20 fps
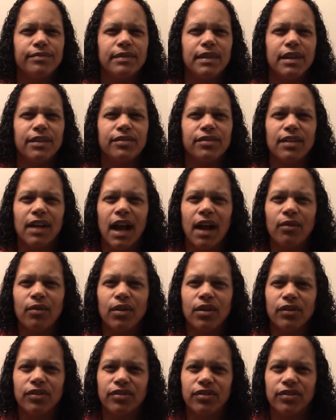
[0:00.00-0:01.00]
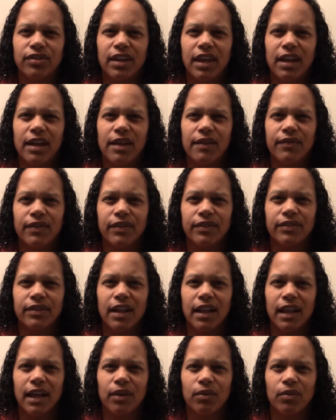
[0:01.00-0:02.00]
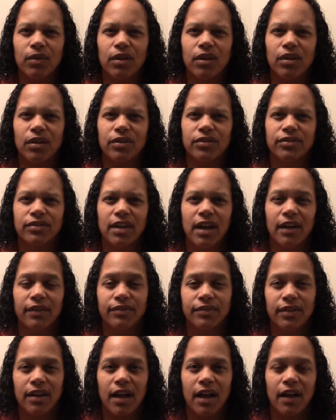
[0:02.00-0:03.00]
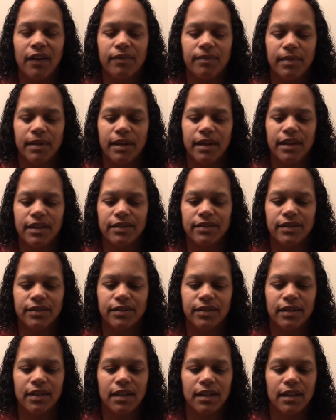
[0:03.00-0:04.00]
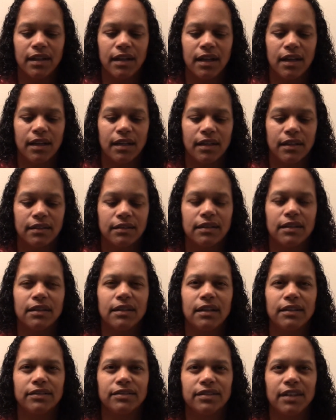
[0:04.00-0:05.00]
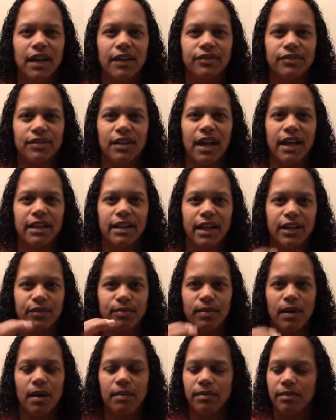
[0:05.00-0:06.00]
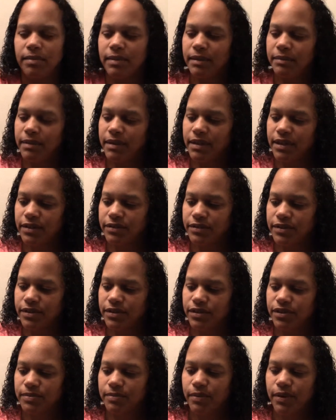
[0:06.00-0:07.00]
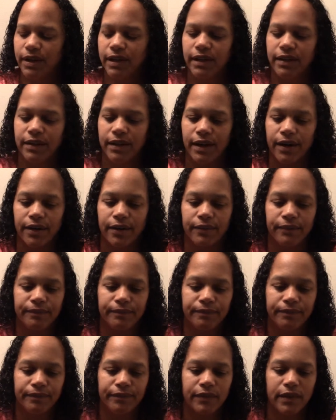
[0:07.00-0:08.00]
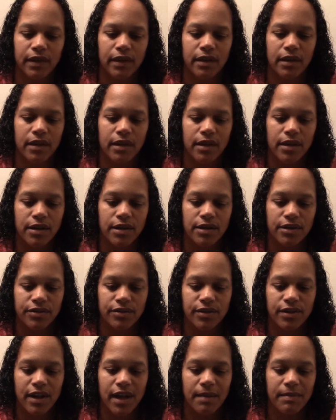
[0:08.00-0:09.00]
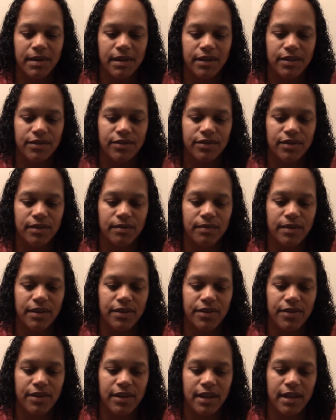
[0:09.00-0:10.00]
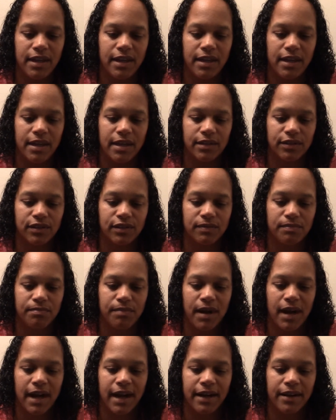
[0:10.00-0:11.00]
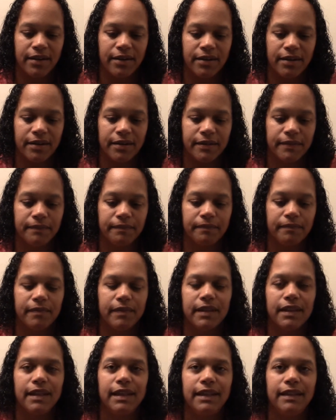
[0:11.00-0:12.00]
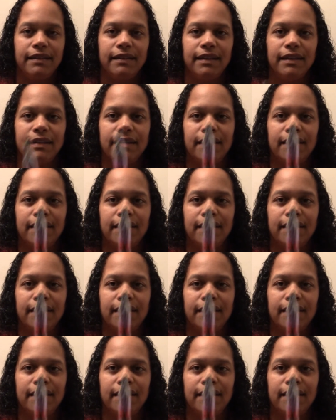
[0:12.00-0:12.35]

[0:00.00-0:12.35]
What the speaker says: it's not real stiff and it's not like real soft, but it's a little on the soft side, and that's probably because of the spring in there. So now I'm going to use it with the Spire ET